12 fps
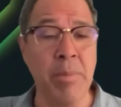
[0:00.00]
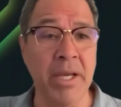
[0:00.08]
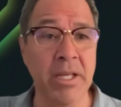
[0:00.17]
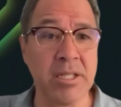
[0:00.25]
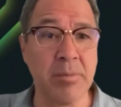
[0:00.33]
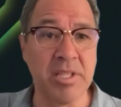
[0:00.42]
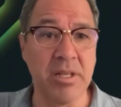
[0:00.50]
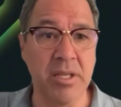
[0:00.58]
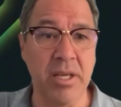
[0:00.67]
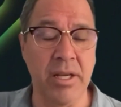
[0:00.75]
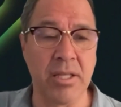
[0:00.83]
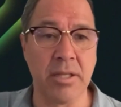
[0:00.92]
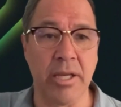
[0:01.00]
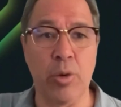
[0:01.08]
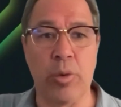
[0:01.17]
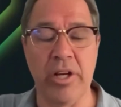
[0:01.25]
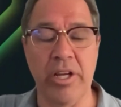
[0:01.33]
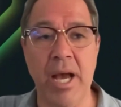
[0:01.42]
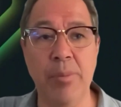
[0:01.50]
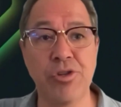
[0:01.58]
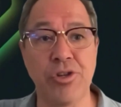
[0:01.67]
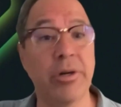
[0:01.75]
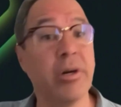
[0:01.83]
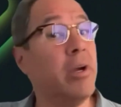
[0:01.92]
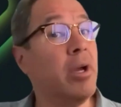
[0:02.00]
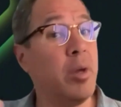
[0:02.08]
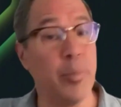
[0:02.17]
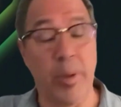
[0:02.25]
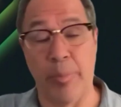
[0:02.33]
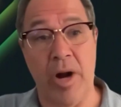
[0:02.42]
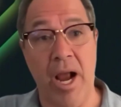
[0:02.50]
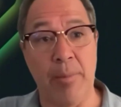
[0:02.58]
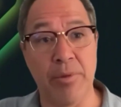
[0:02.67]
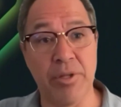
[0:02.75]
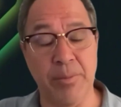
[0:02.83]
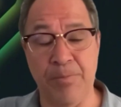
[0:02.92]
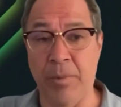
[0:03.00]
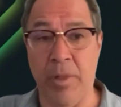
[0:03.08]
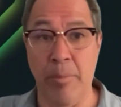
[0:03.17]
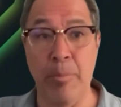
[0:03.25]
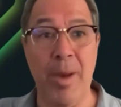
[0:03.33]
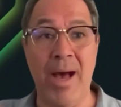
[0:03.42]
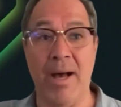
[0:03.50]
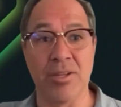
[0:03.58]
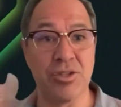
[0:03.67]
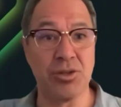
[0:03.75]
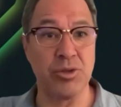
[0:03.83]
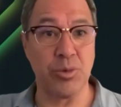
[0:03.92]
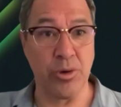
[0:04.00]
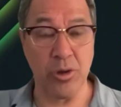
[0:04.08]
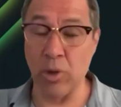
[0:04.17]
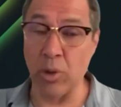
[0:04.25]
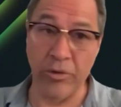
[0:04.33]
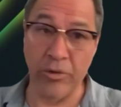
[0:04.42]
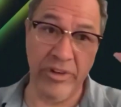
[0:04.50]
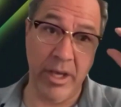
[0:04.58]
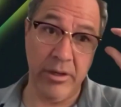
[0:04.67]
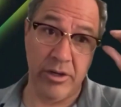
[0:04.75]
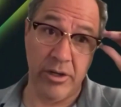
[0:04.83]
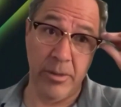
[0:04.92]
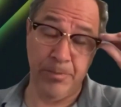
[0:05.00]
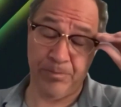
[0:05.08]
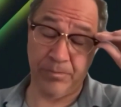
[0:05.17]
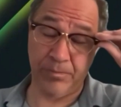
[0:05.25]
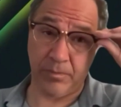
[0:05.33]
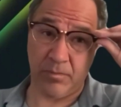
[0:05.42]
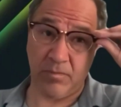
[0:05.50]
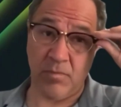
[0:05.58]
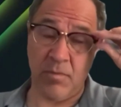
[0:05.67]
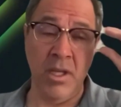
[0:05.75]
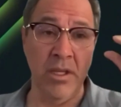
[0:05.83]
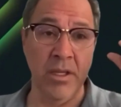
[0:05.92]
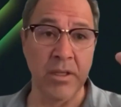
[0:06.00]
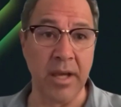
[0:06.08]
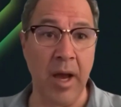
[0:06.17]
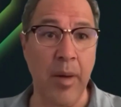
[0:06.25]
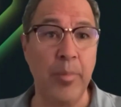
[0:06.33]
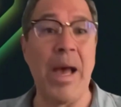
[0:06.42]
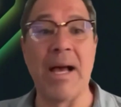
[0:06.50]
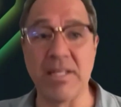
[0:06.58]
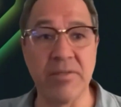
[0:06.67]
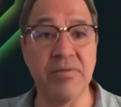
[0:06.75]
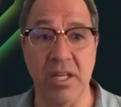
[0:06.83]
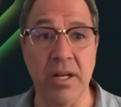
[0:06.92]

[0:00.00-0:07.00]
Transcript: mechanisms at DNS like query capture, but perhaps the best, sort of the gold standard, is passive